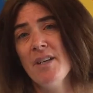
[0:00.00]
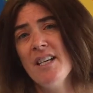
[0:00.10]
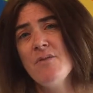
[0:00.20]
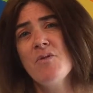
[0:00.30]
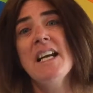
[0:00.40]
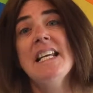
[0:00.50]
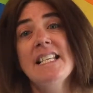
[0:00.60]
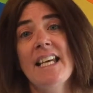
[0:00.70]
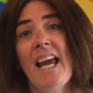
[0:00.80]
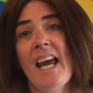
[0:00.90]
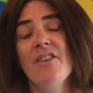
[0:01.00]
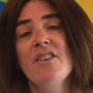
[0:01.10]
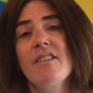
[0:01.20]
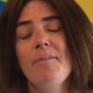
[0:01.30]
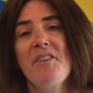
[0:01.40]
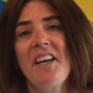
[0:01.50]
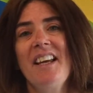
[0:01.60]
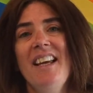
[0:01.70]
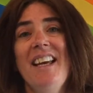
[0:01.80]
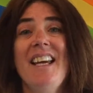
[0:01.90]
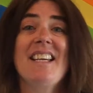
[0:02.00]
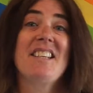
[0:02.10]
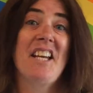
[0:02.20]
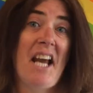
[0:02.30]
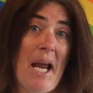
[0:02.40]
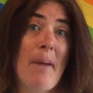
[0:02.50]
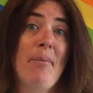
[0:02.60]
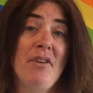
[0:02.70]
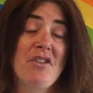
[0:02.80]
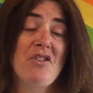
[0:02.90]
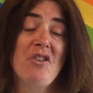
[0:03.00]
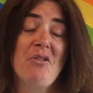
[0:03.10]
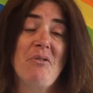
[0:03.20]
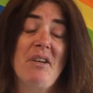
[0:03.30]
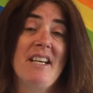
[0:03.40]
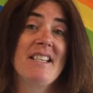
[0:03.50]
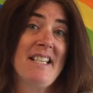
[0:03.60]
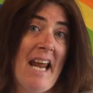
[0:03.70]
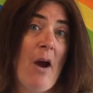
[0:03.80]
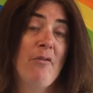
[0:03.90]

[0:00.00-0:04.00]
He's really scared that something is going to happen to his now